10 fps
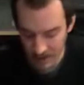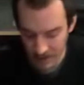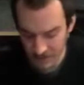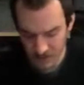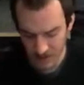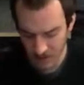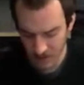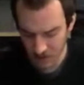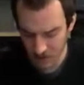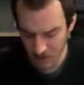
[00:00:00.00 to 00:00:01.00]
I only played like
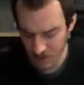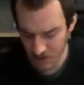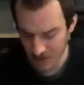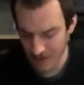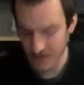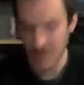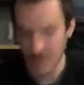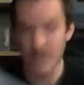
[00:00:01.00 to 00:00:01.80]
1 or 2 of the games on here,